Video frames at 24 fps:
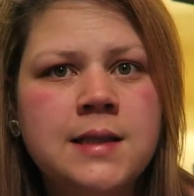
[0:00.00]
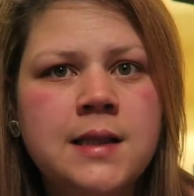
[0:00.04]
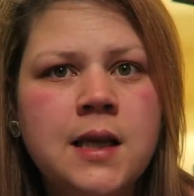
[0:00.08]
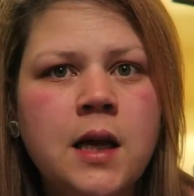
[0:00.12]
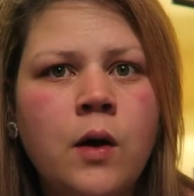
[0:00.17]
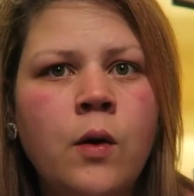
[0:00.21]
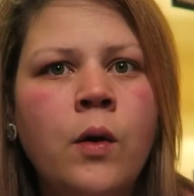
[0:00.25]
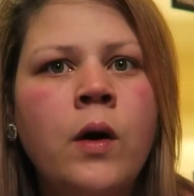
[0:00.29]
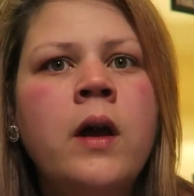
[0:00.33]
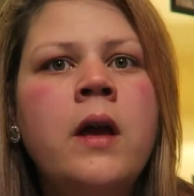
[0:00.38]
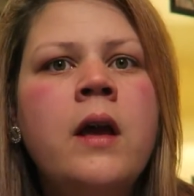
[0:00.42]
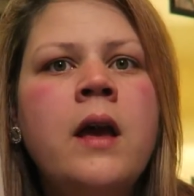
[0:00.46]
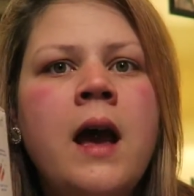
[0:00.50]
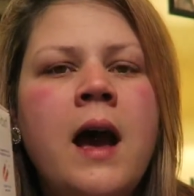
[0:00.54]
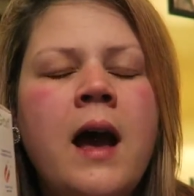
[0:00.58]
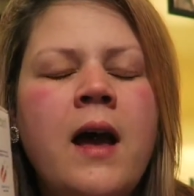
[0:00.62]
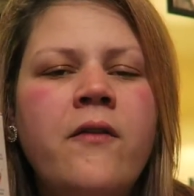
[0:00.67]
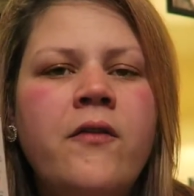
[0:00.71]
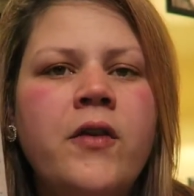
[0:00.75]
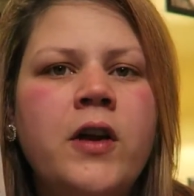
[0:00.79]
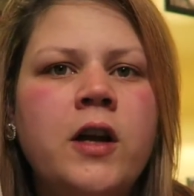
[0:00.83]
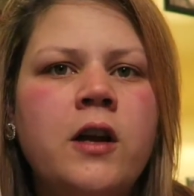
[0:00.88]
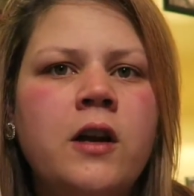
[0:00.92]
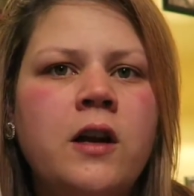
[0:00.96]
So
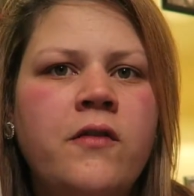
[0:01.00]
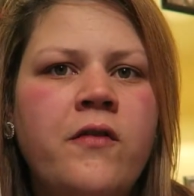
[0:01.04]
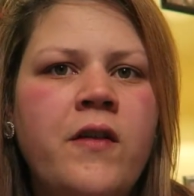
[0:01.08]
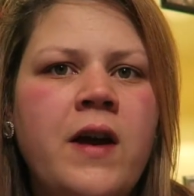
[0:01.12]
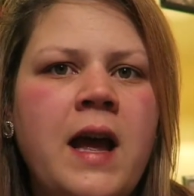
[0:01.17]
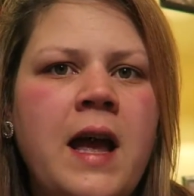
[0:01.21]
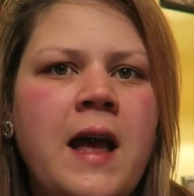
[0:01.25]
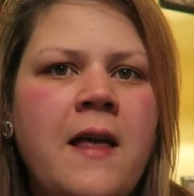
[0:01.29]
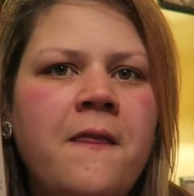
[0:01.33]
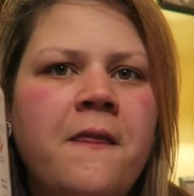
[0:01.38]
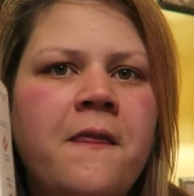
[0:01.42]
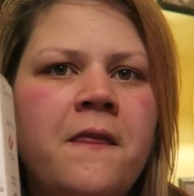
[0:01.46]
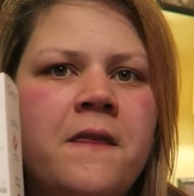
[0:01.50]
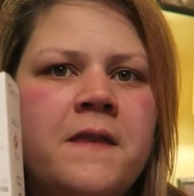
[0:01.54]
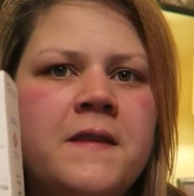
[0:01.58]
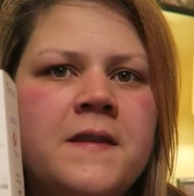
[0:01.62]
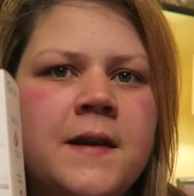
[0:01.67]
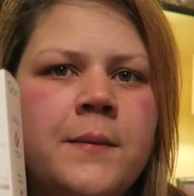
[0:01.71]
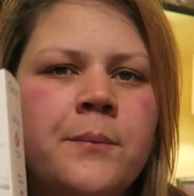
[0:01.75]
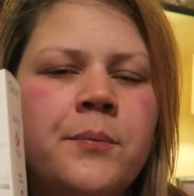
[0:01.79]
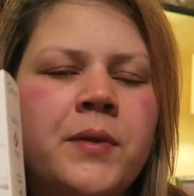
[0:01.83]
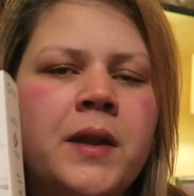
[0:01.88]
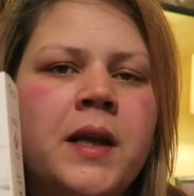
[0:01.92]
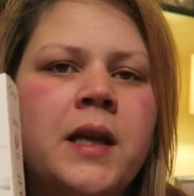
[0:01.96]
I figured if I had
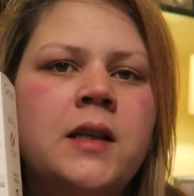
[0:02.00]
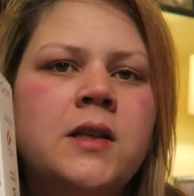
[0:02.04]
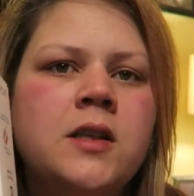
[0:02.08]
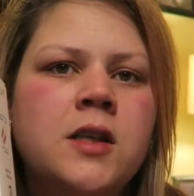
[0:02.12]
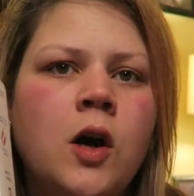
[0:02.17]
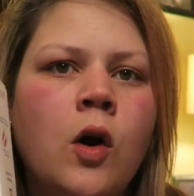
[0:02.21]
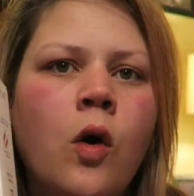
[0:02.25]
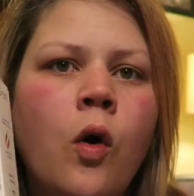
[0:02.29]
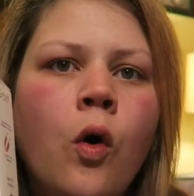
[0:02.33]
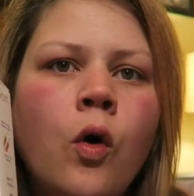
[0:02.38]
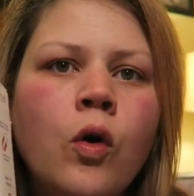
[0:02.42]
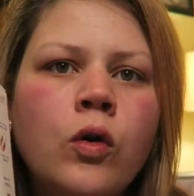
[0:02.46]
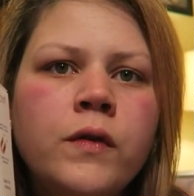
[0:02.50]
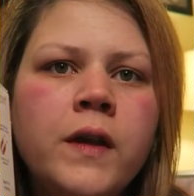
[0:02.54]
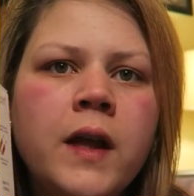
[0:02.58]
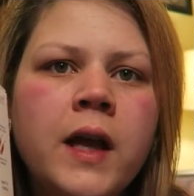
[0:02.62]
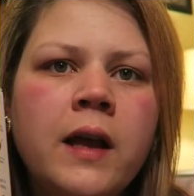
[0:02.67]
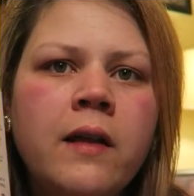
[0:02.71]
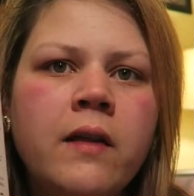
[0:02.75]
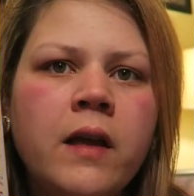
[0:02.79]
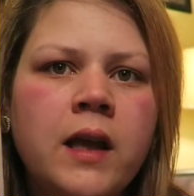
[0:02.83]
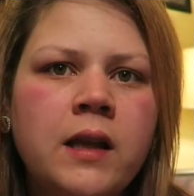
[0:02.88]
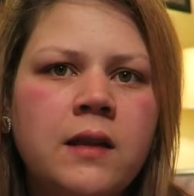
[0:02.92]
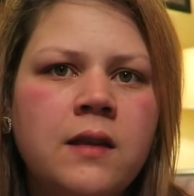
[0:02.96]
something to hold
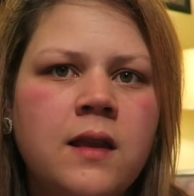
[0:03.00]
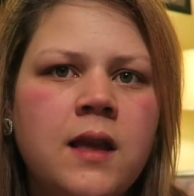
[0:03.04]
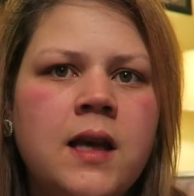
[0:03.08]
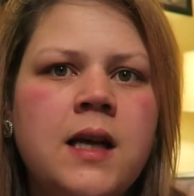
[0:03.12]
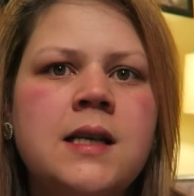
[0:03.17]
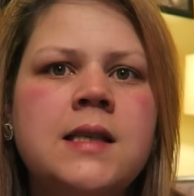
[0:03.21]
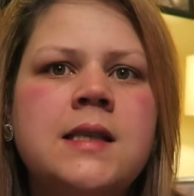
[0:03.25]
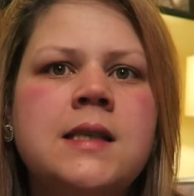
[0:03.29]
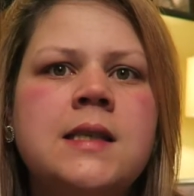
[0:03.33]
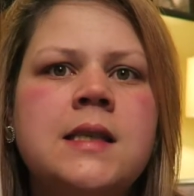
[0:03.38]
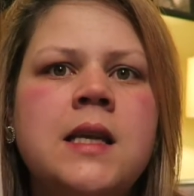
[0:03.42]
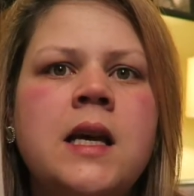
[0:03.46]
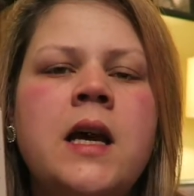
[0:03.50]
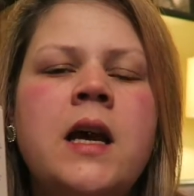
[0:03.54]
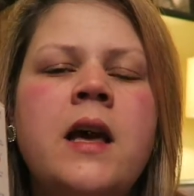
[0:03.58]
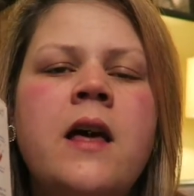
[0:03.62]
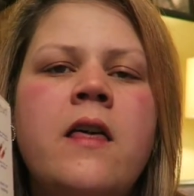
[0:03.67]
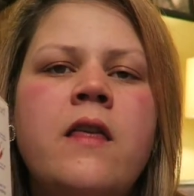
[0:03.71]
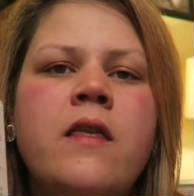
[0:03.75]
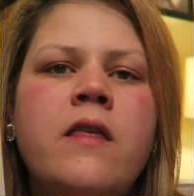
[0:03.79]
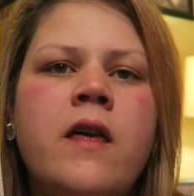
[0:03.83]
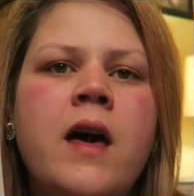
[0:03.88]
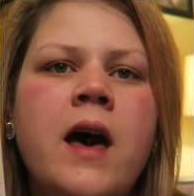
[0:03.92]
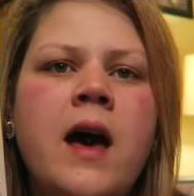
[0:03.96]
it like this,
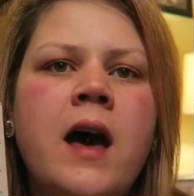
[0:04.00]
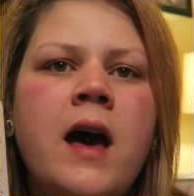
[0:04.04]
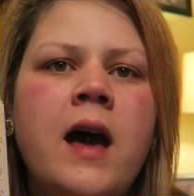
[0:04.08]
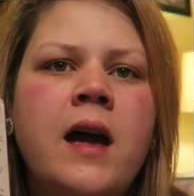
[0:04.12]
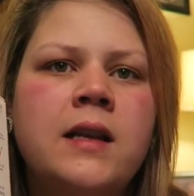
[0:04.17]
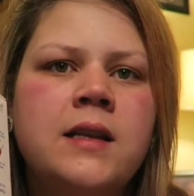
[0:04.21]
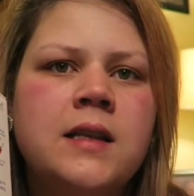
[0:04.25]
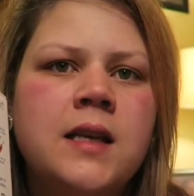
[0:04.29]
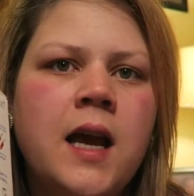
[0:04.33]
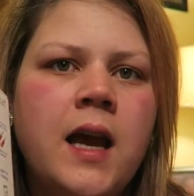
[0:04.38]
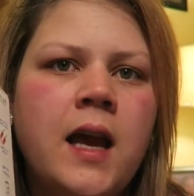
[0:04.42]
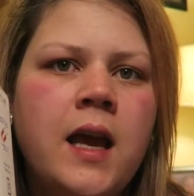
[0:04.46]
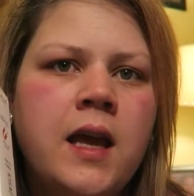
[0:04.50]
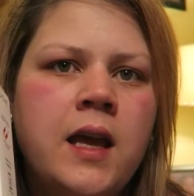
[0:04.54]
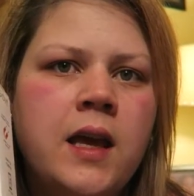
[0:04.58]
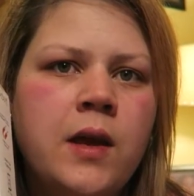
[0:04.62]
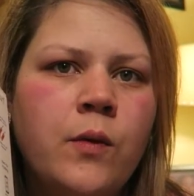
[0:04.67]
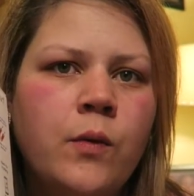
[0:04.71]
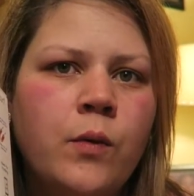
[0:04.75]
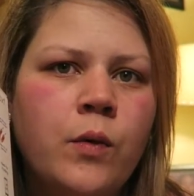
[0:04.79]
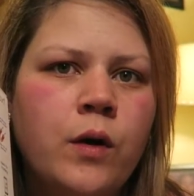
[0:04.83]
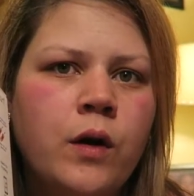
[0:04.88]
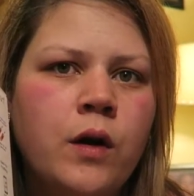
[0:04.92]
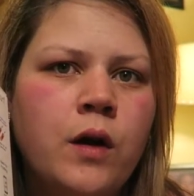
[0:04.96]
that
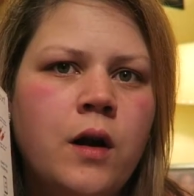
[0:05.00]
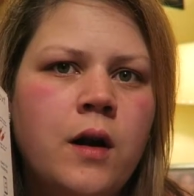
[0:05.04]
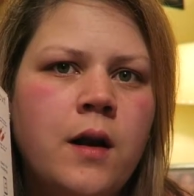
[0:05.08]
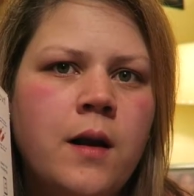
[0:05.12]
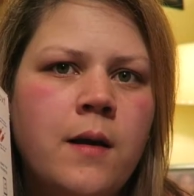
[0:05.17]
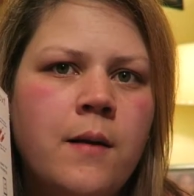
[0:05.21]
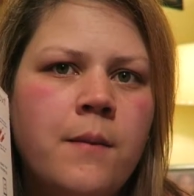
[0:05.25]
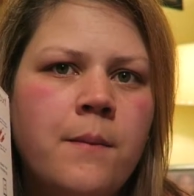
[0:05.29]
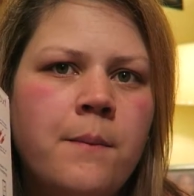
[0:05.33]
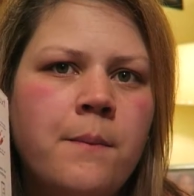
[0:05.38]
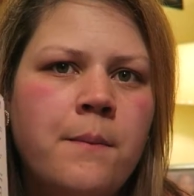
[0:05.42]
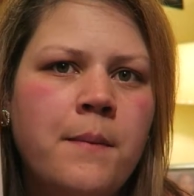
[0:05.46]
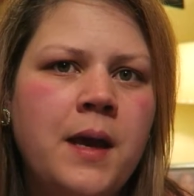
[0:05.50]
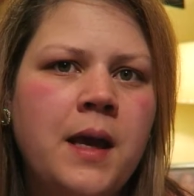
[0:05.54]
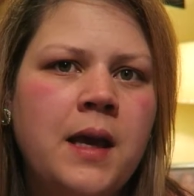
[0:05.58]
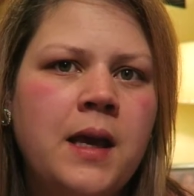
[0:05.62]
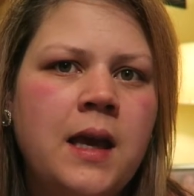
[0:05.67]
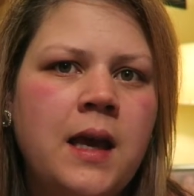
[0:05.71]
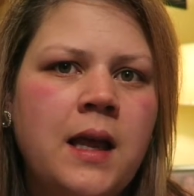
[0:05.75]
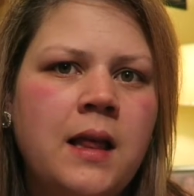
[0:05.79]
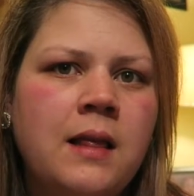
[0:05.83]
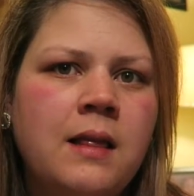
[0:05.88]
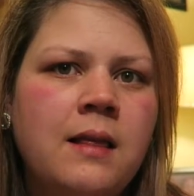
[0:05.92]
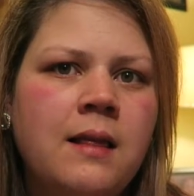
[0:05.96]
it would
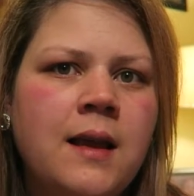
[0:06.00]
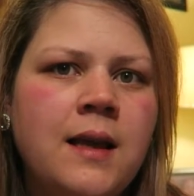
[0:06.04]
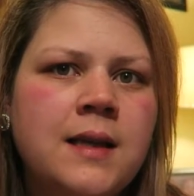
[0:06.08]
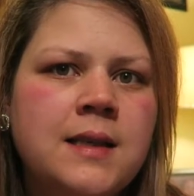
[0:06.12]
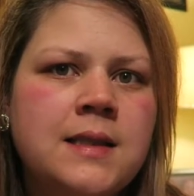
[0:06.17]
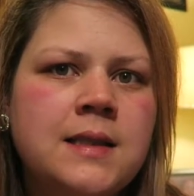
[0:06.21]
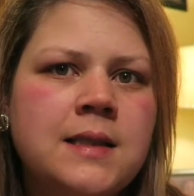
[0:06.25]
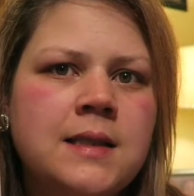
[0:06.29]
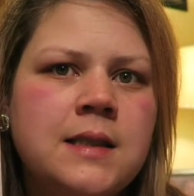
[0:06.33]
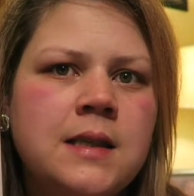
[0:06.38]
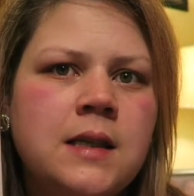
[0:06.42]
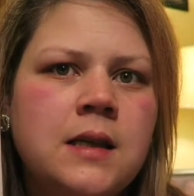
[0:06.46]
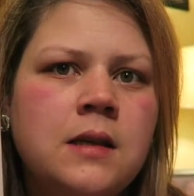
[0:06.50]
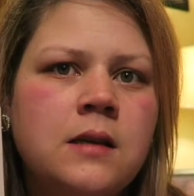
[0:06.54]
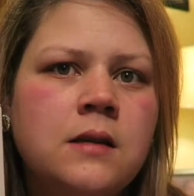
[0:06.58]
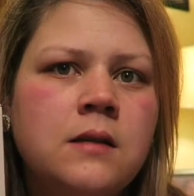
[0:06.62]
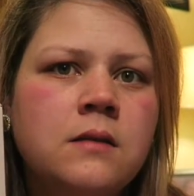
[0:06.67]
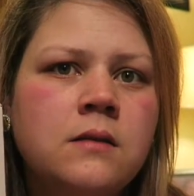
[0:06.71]
make it less